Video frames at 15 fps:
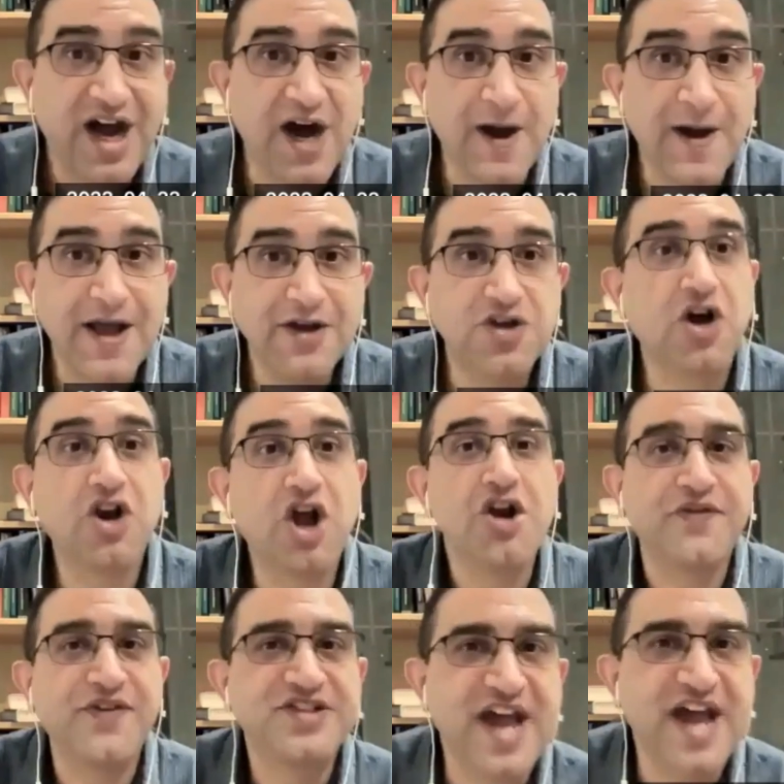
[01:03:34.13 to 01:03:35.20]
A
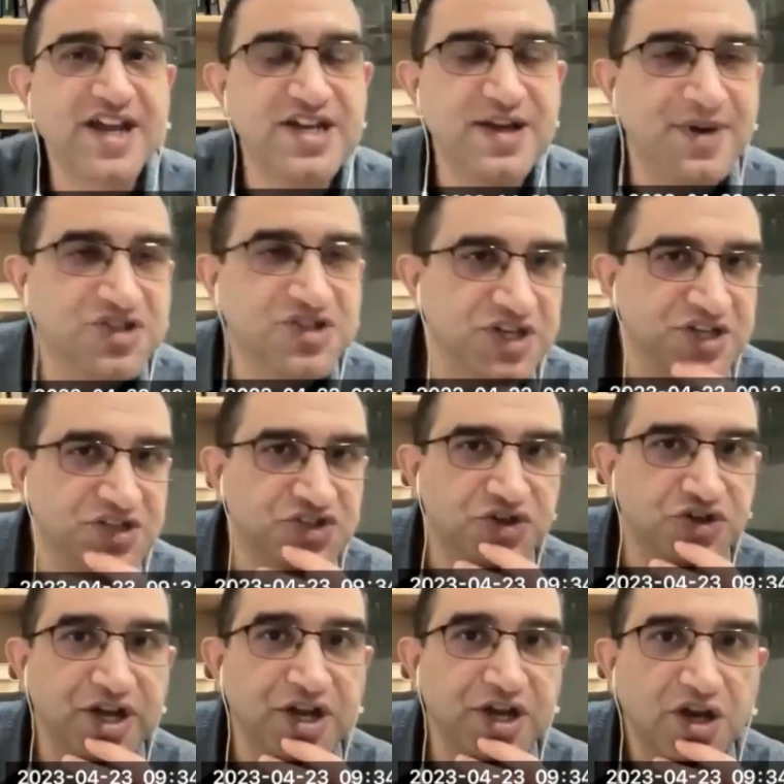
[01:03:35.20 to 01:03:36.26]
lot of us academics in
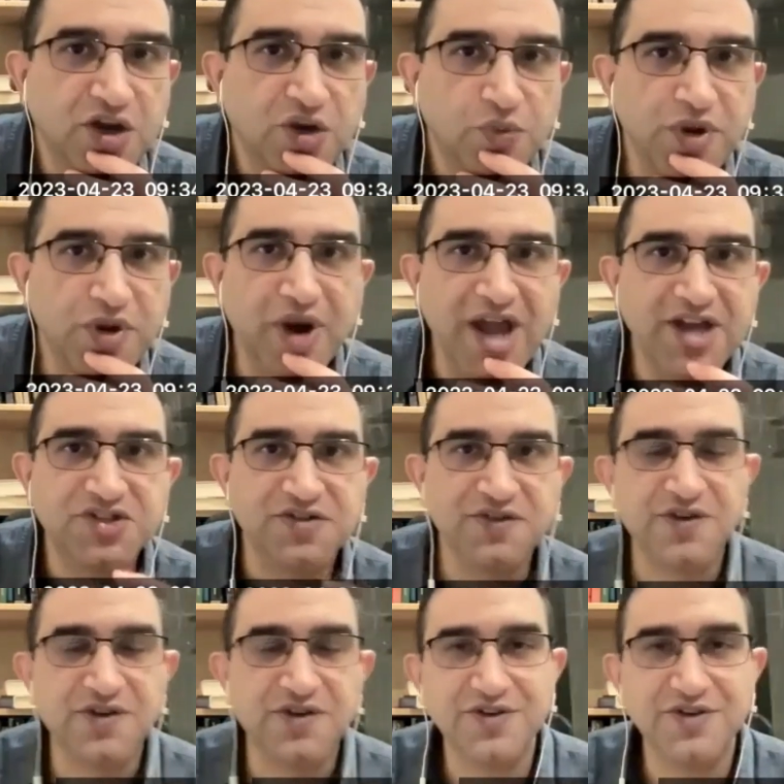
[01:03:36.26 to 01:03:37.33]
history, we write
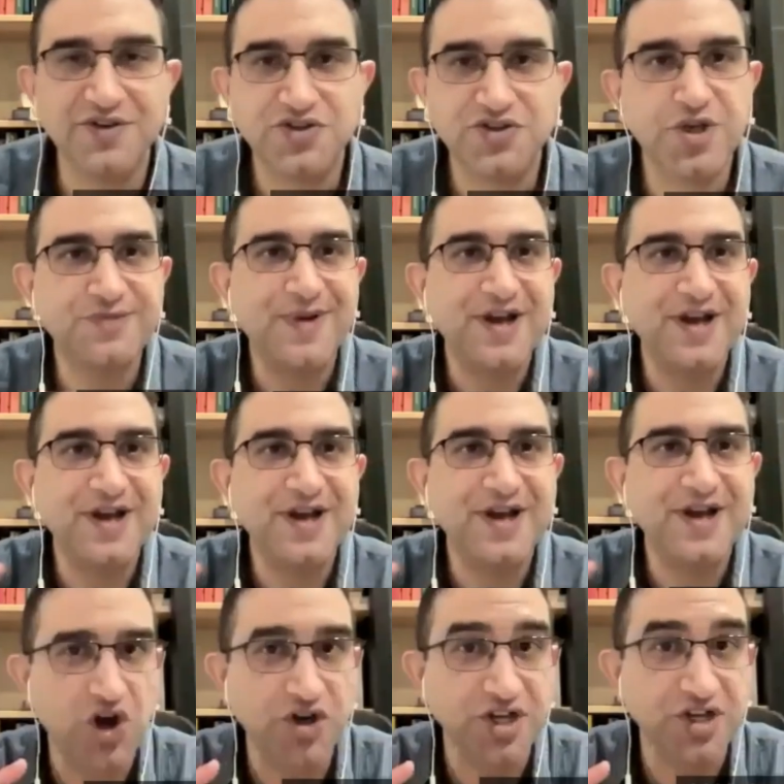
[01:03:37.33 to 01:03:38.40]
to a specialized
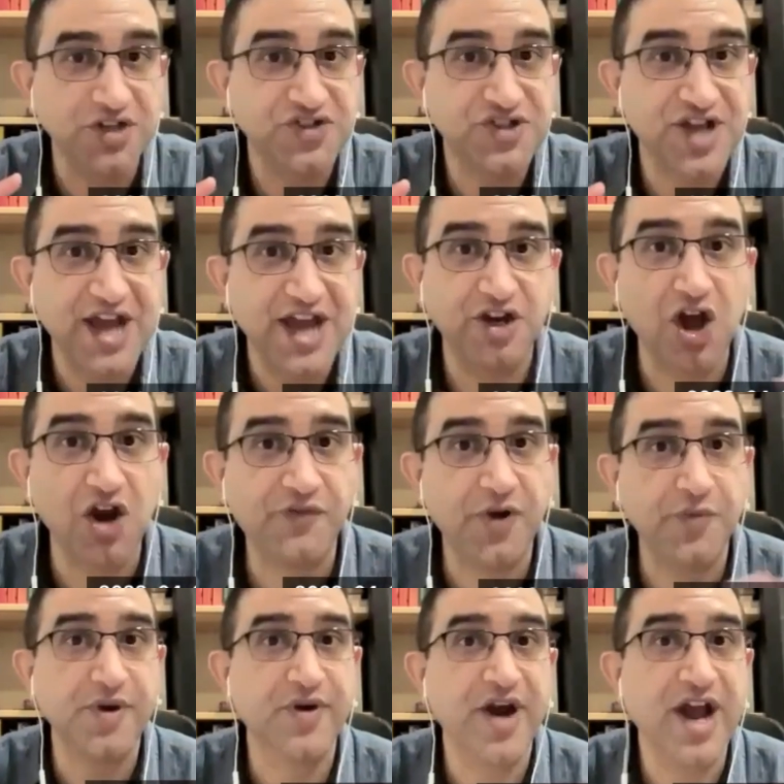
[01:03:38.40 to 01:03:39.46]
audience. And a lot of what
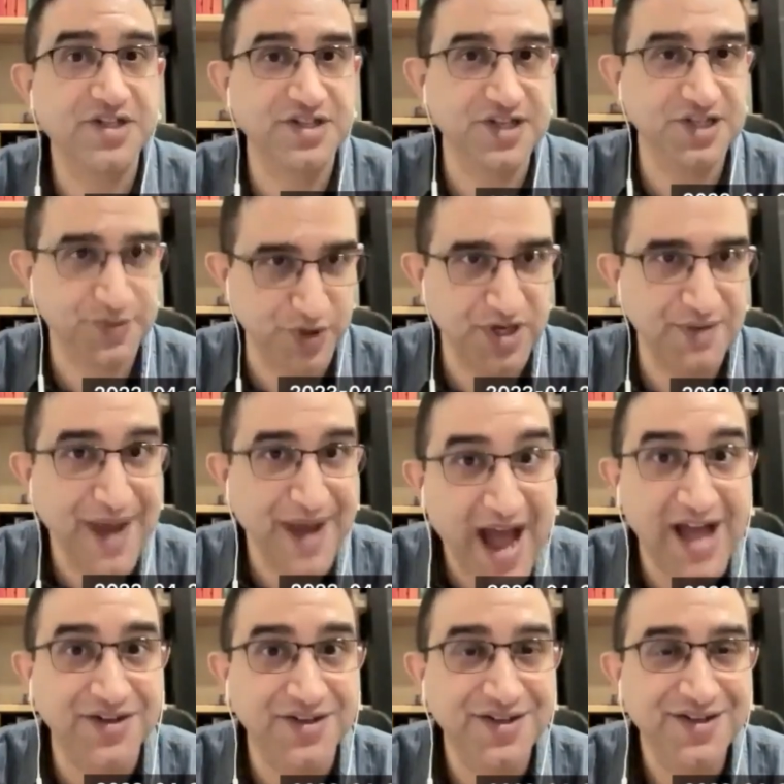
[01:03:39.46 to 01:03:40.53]
we write is pretty
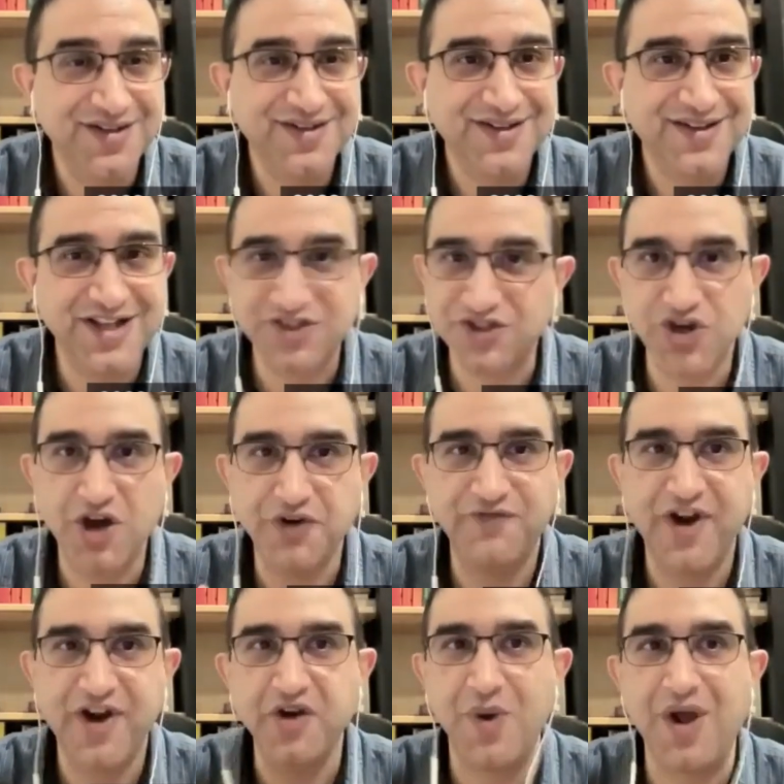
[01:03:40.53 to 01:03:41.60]
bad. It's not
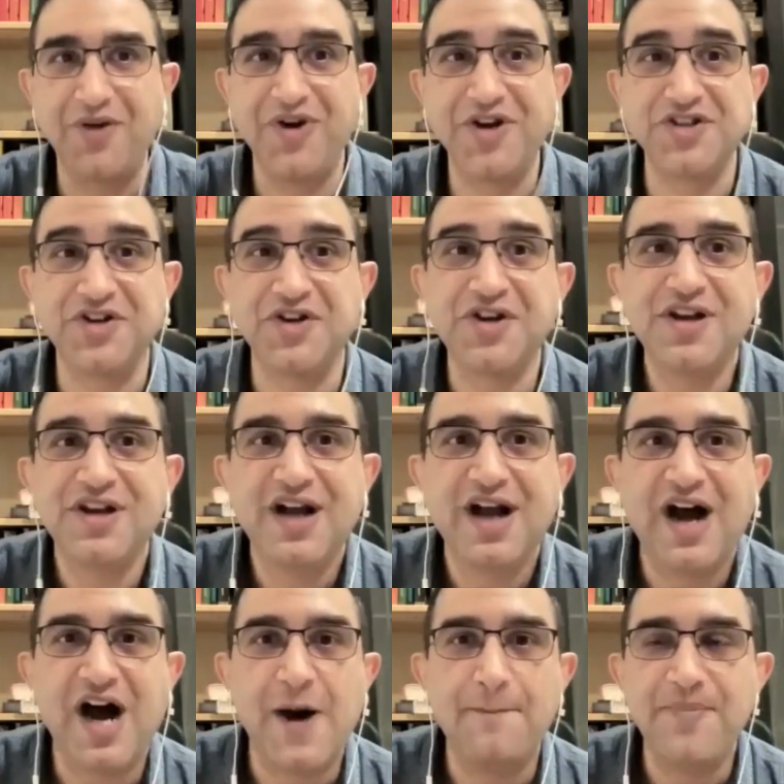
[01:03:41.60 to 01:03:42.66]
very well written.
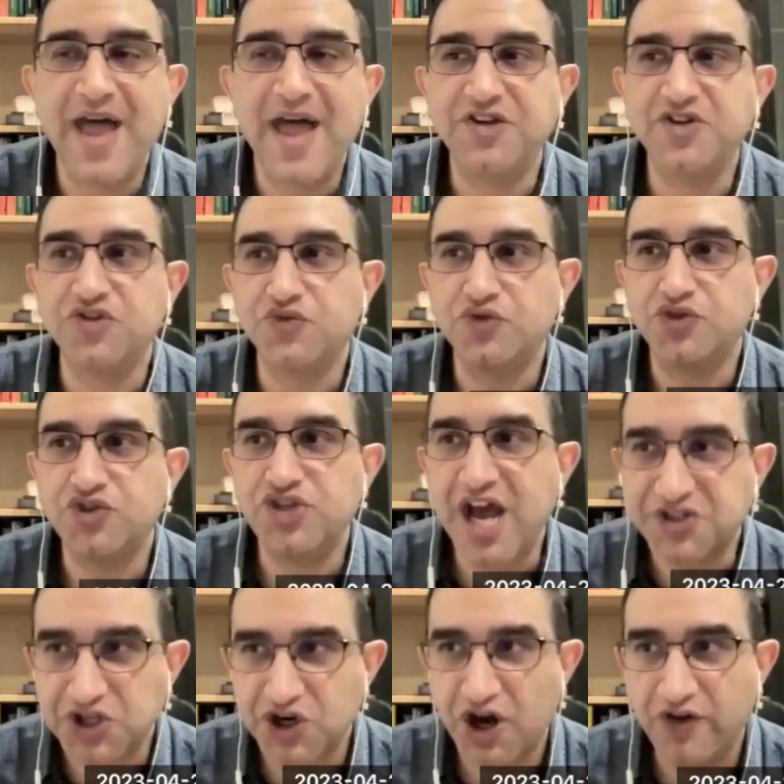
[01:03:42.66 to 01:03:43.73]
And
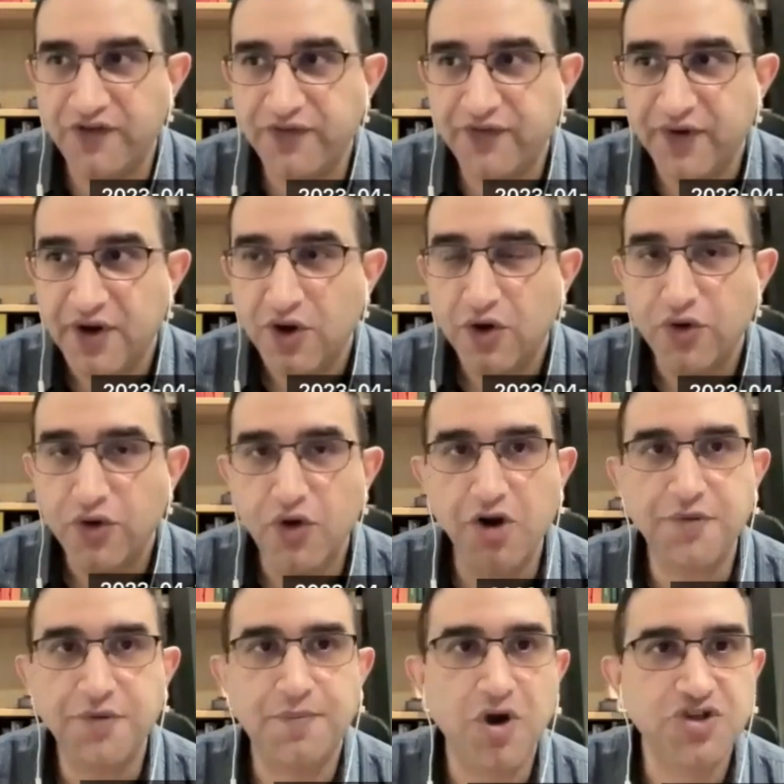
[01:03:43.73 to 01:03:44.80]
Jasanoff
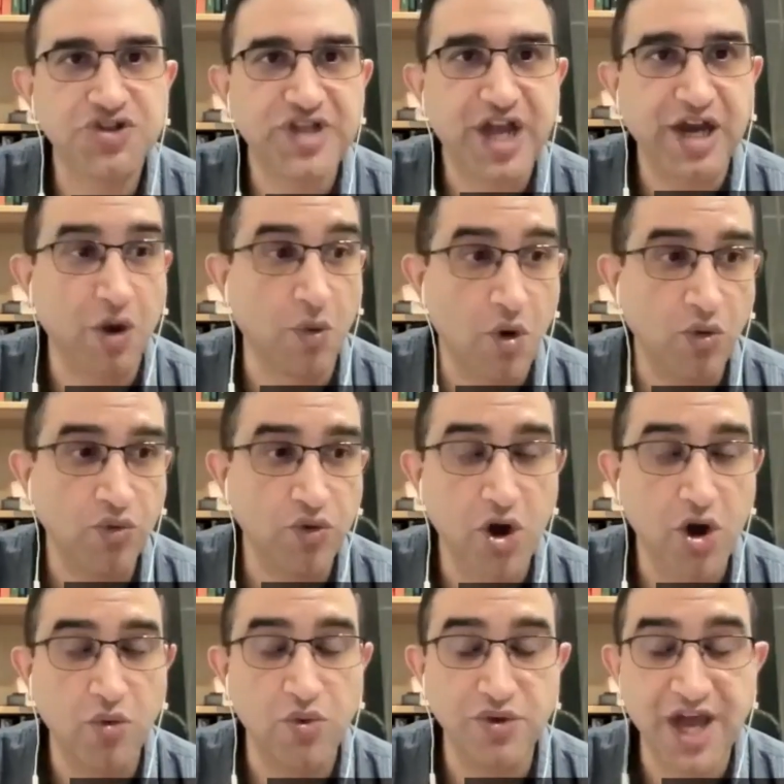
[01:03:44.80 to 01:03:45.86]
wrote books
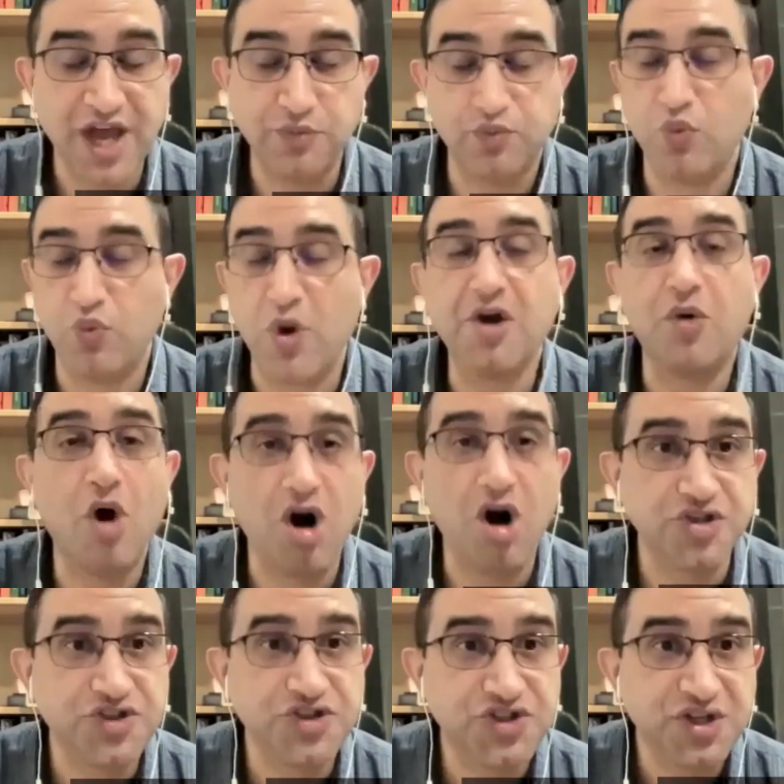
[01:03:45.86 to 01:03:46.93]
that won
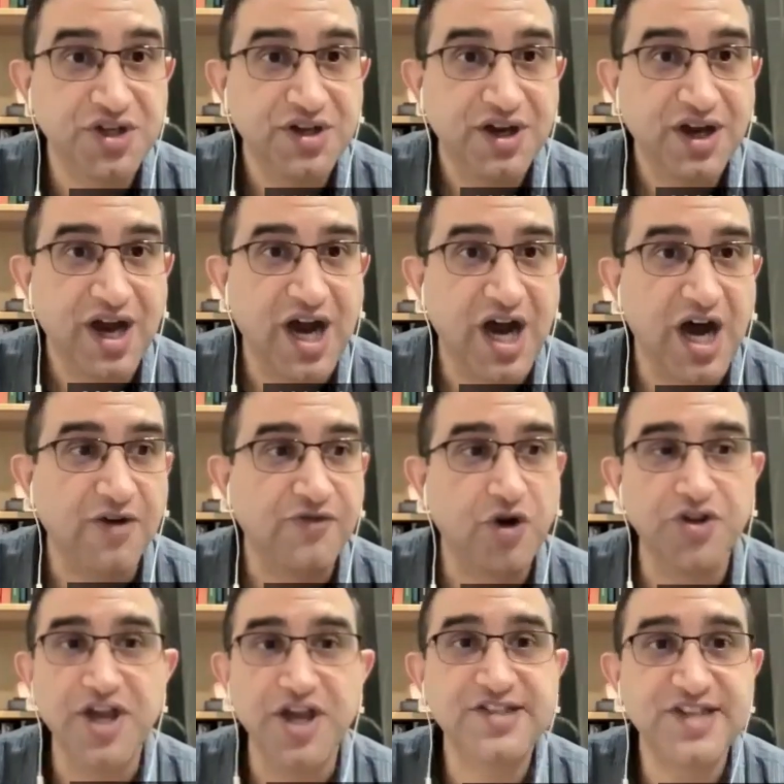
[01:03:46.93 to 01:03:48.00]
awards for
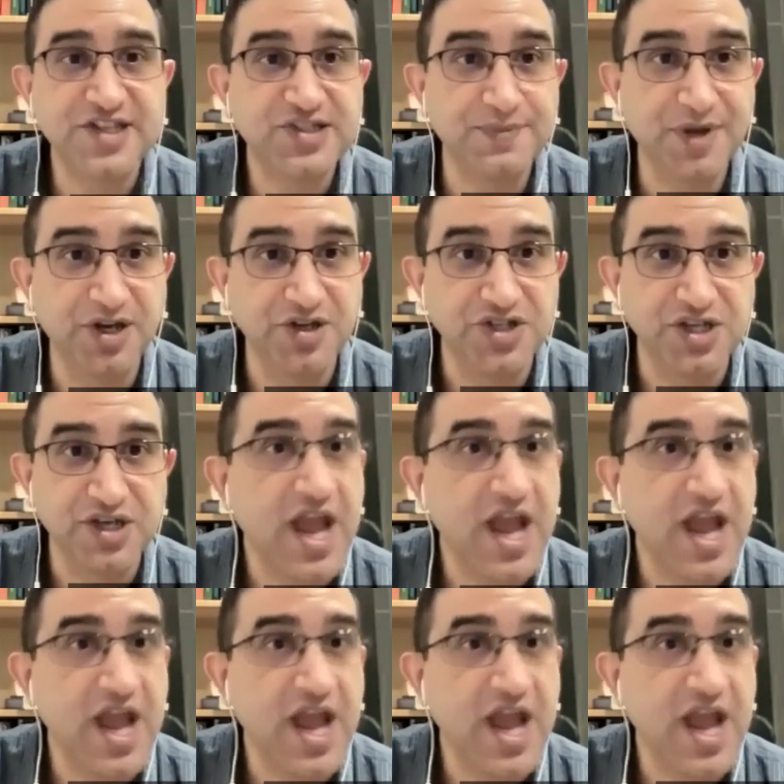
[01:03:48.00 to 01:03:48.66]
their accessibility.